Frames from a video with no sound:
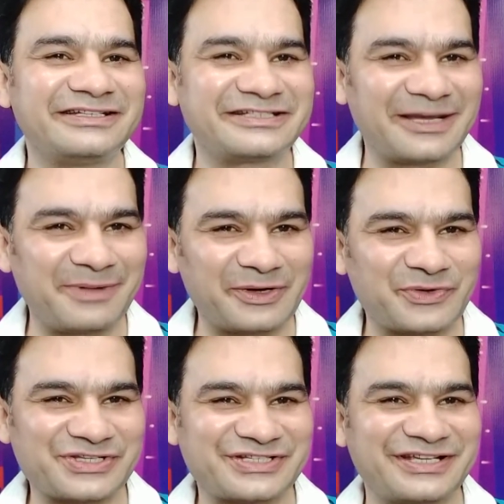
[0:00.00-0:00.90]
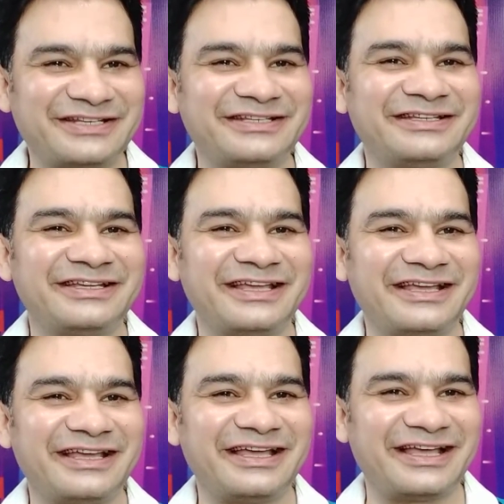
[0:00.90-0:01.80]
Double Question
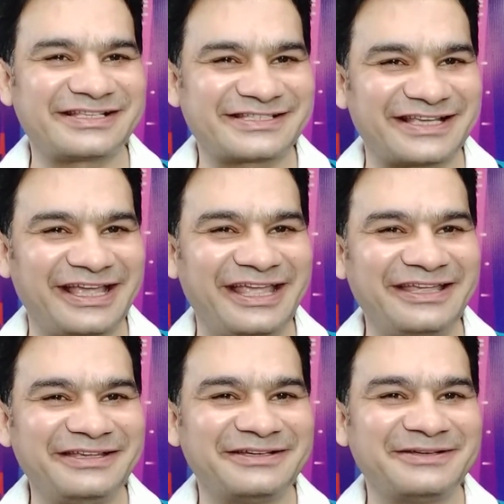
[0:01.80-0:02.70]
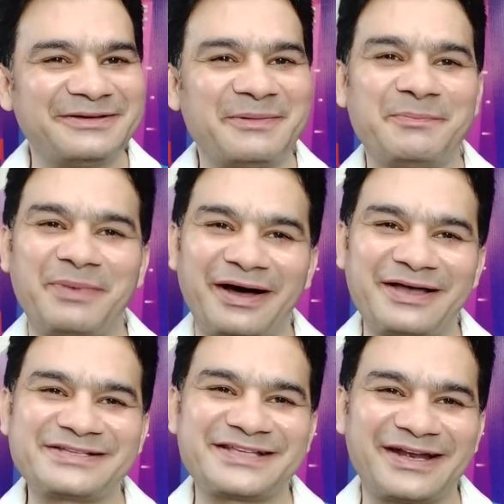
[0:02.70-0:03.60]
Essay by
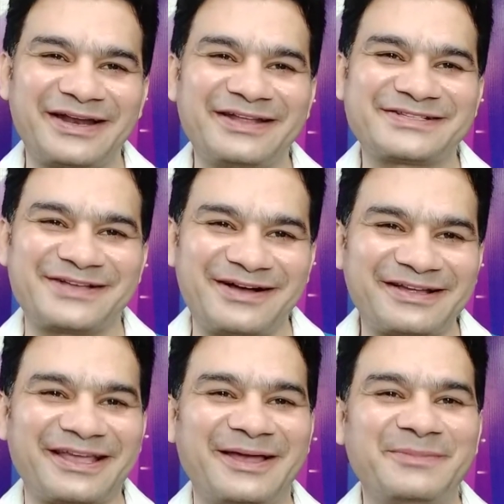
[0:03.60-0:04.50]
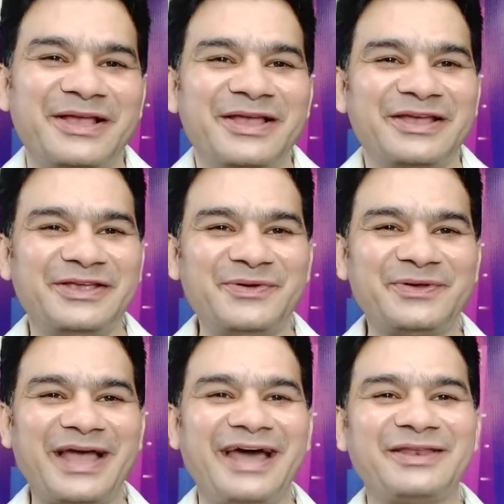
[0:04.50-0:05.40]
NA Saqib. You
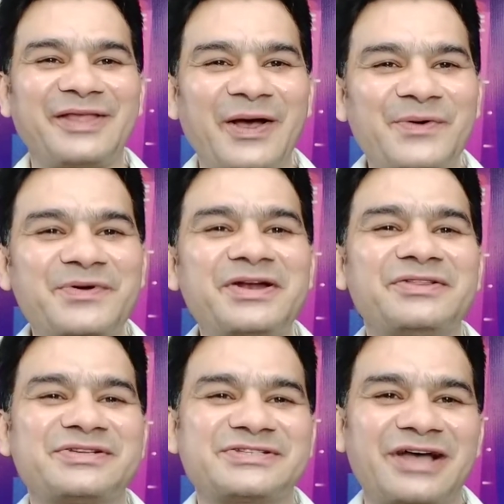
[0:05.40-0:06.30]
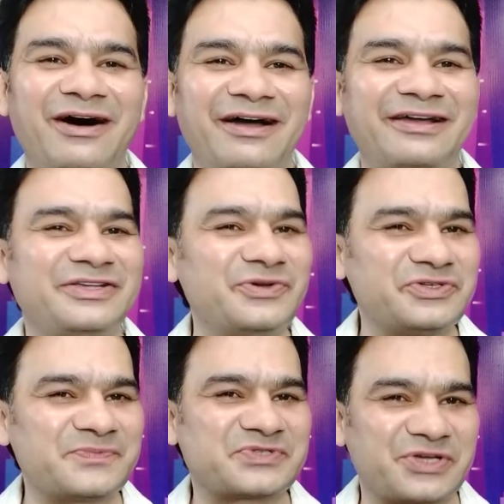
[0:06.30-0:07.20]
can go into the
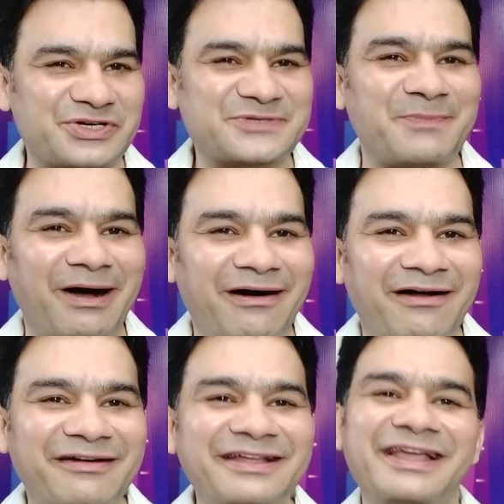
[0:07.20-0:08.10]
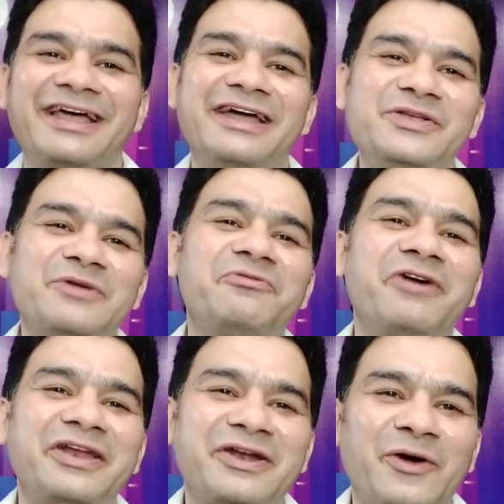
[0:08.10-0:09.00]
YouTube search bar and you can
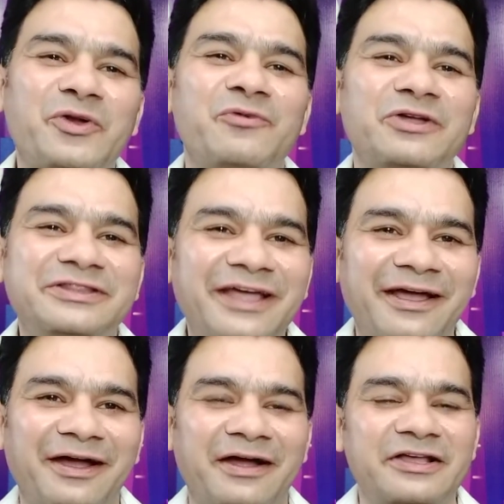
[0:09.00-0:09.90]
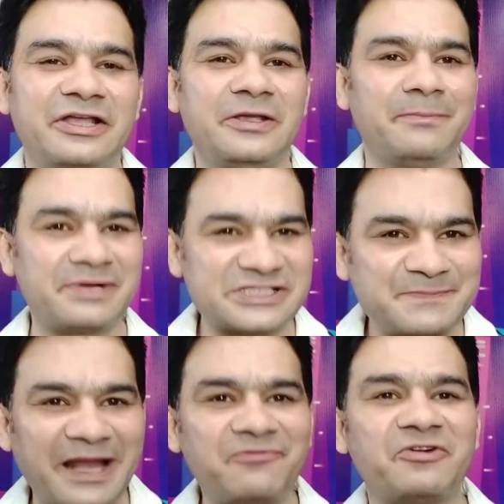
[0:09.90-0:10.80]
find it out over there. You must
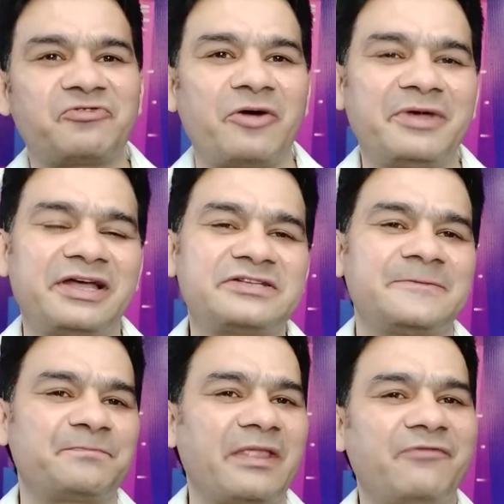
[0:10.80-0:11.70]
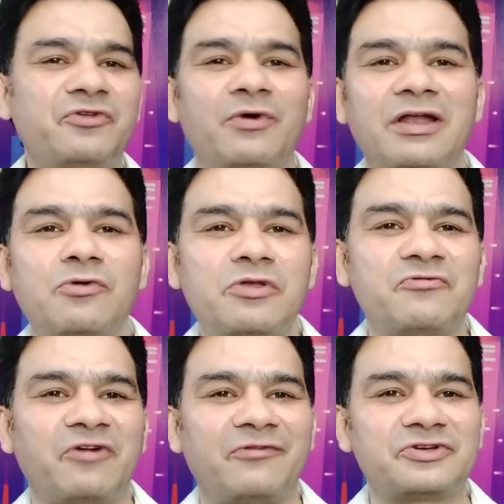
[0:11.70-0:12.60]
benefit from it if you are looking
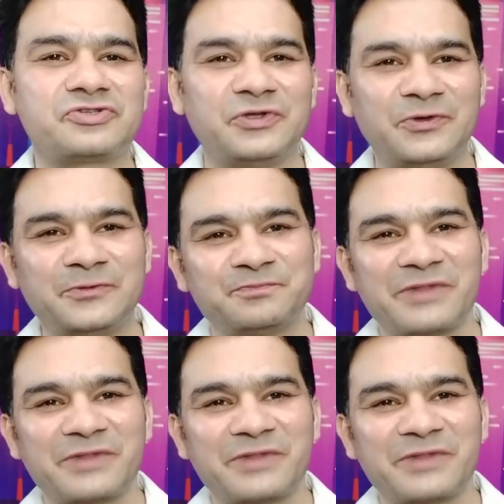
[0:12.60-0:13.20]
forward to